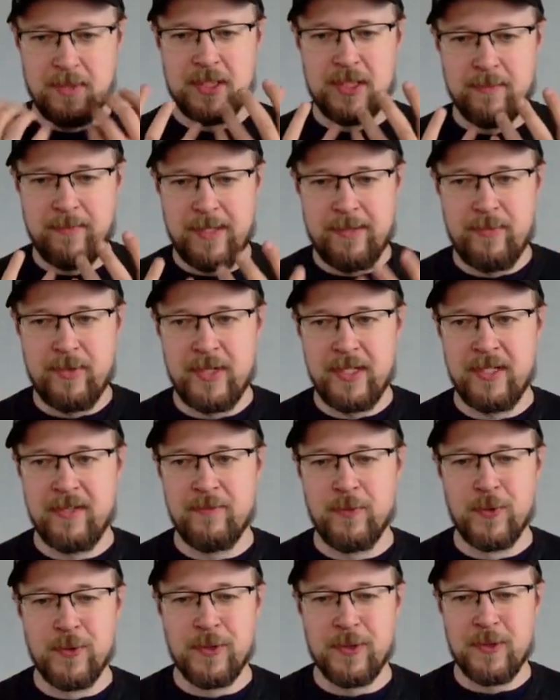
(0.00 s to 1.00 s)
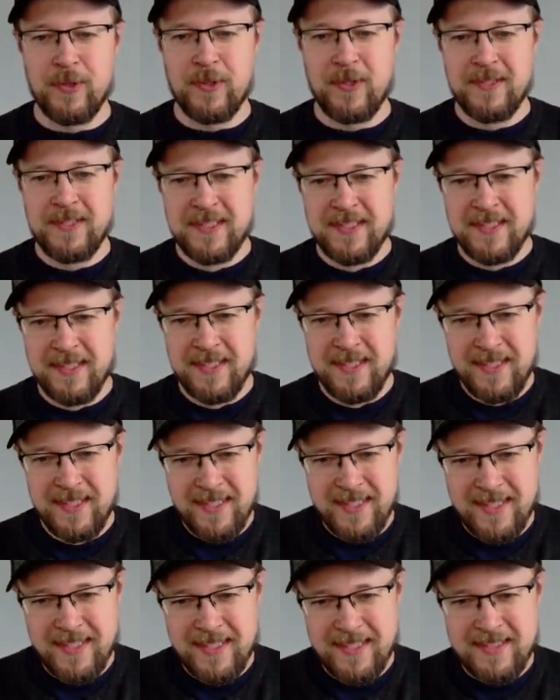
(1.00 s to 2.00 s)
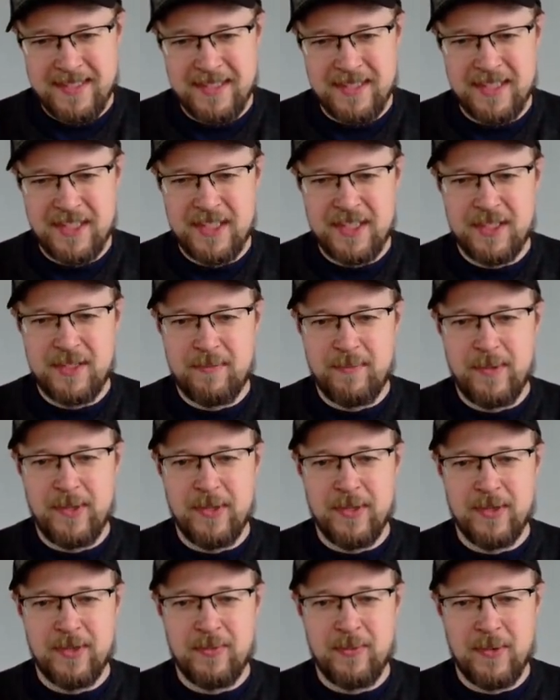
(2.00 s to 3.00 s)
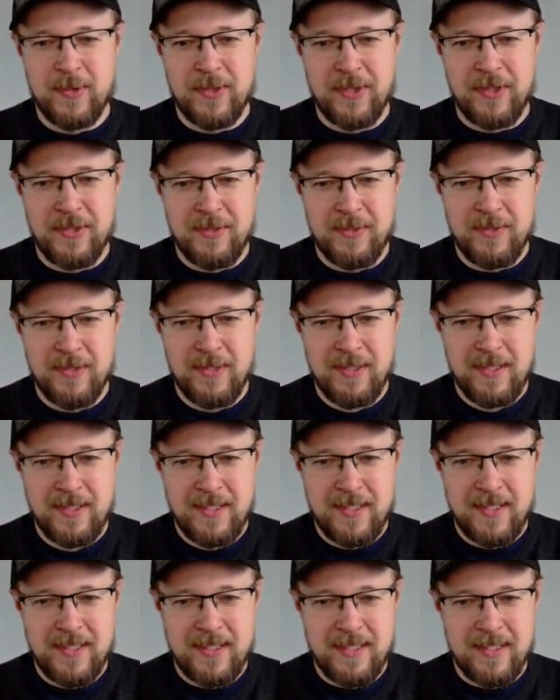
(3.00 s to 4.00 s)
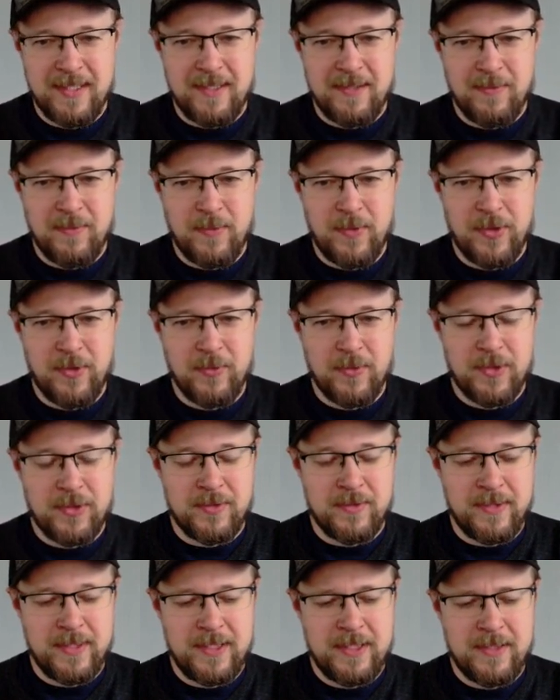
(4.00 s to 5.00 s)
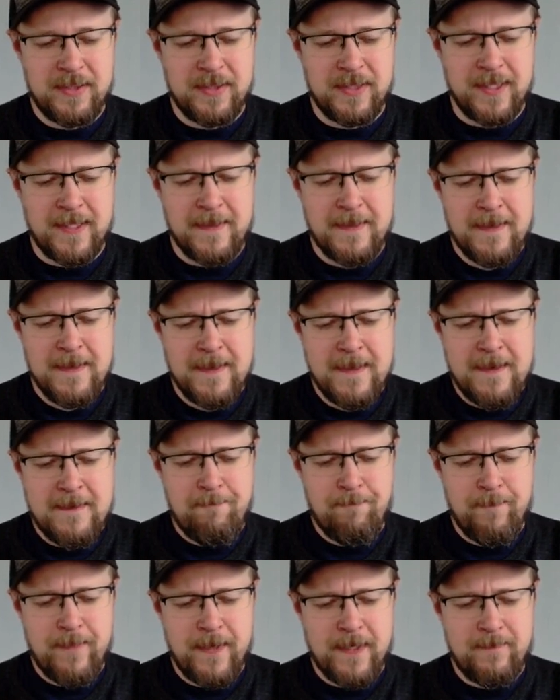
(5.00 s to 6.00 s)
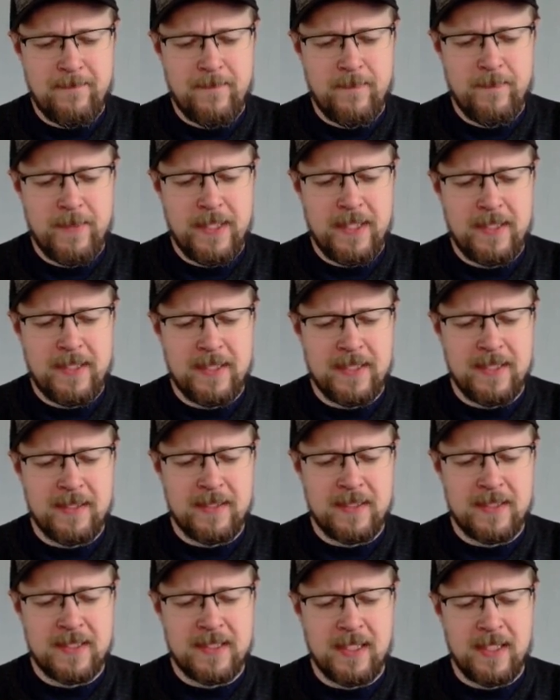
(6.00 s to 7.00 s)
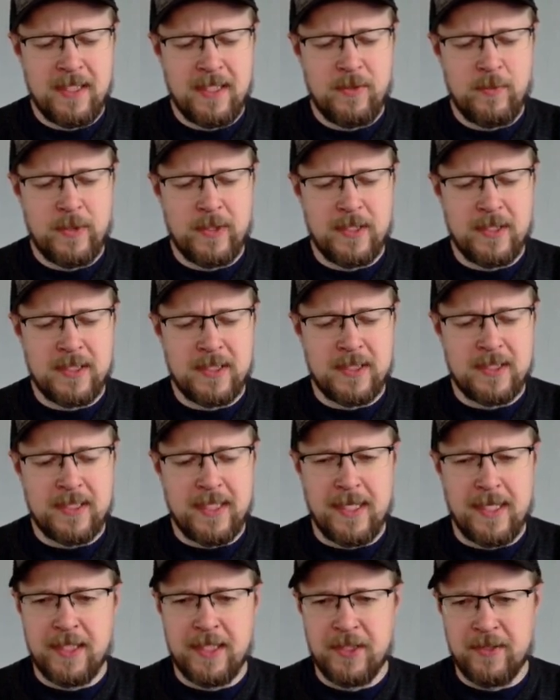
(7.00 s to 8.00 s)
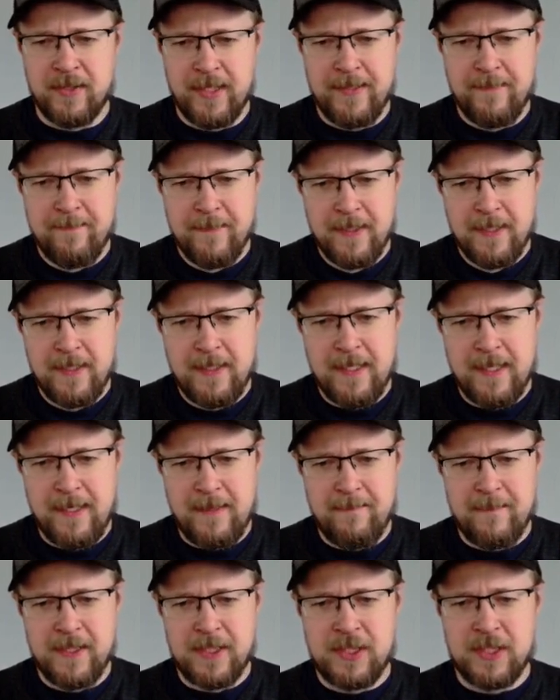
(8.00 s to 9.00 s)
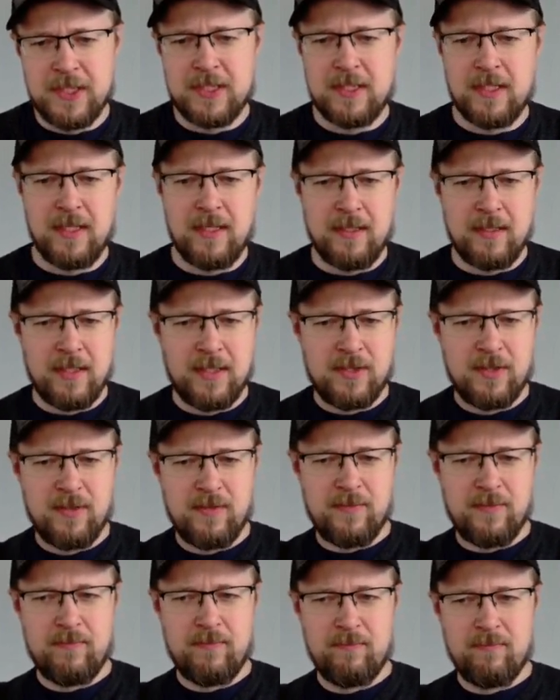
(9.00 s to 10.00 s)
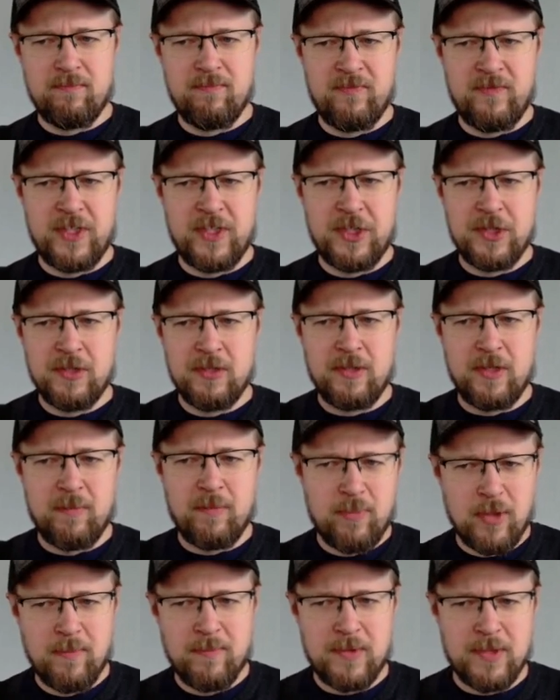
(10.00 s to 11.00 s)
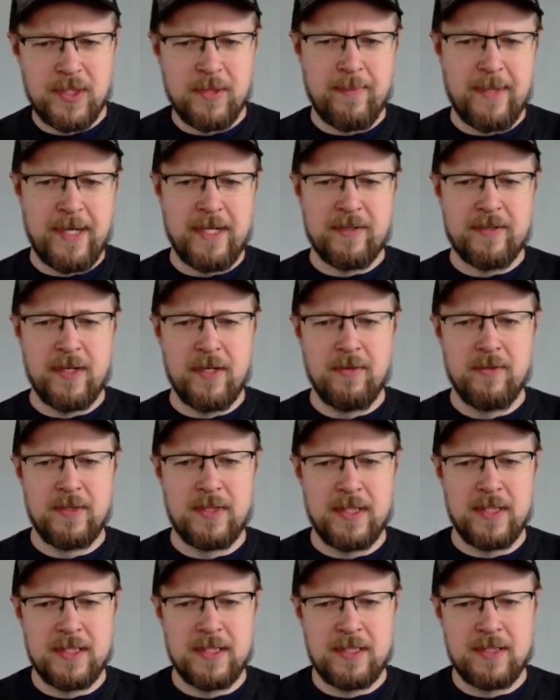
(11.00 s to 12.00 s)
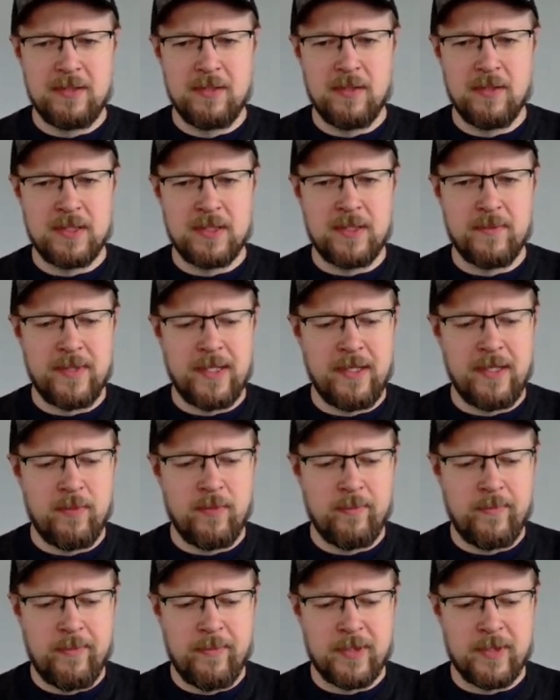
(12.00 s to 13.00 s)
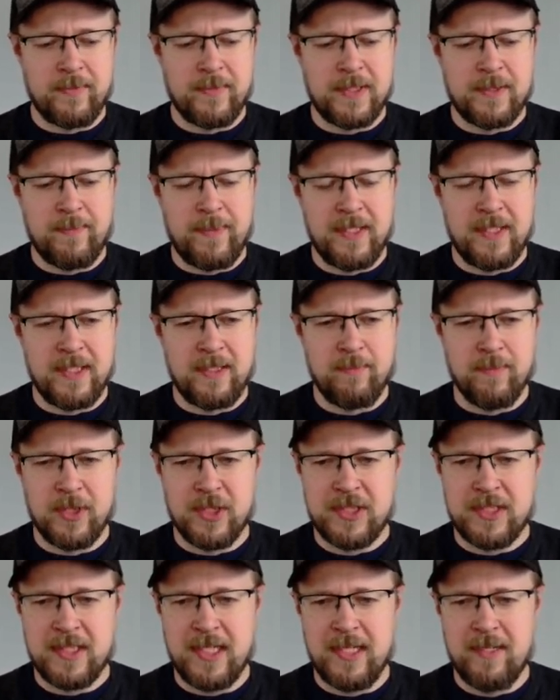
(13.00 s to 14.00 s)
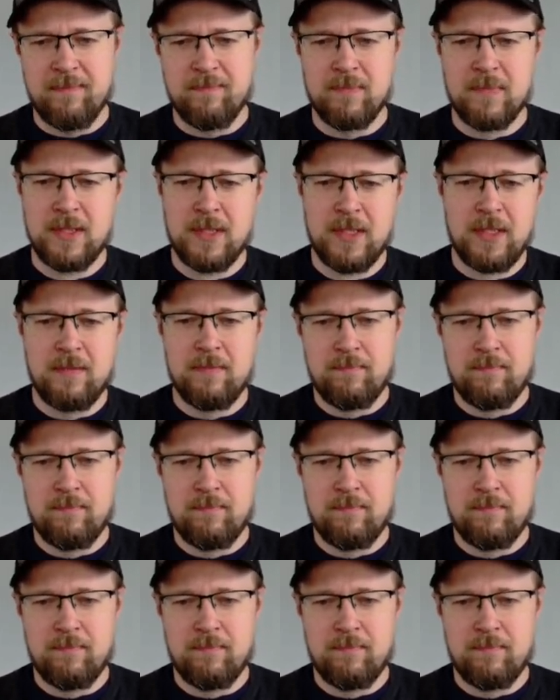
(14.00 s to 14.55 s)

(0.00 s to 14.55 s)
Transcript: muscle memory in the vocal cords, to just spew out what you want to need to there. But for me, the slideware is secondary. It's just a sort of visual or prompt in the background. It's not something I want people to be spending much time